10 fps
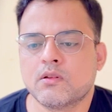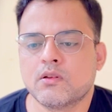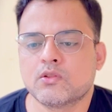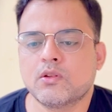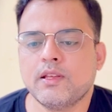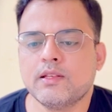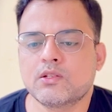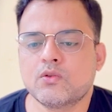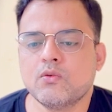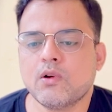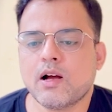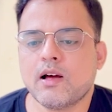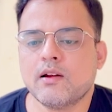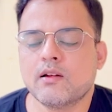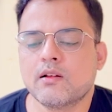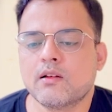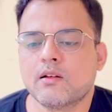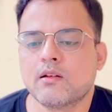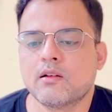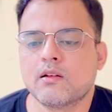so these two are
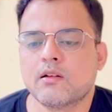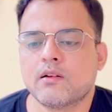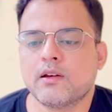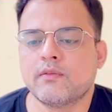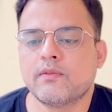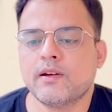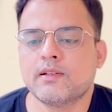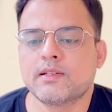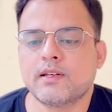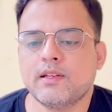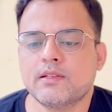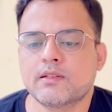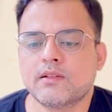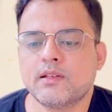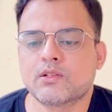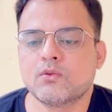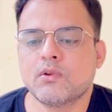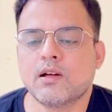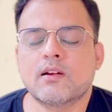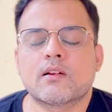different cities, these two
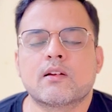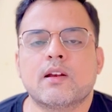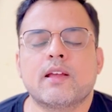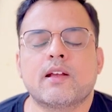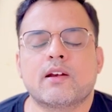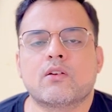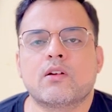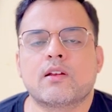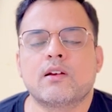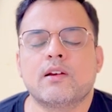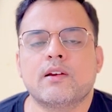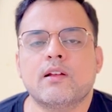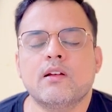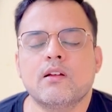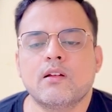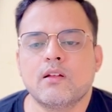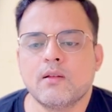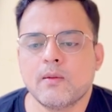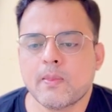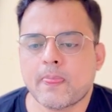are like categorical data.
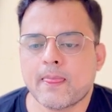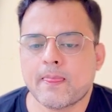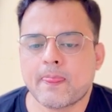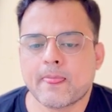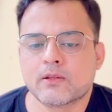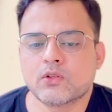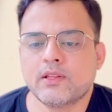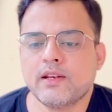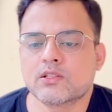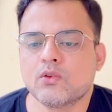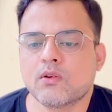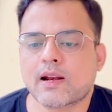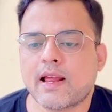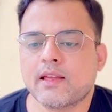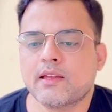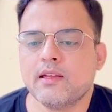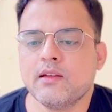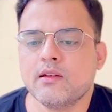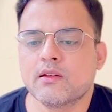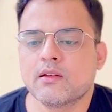So there is no
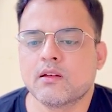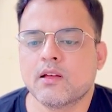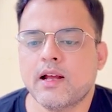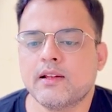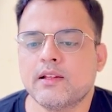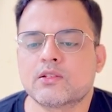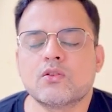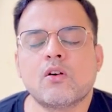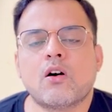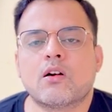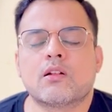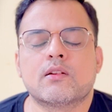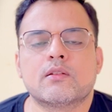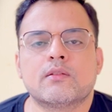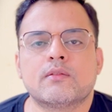ranking and there is no order.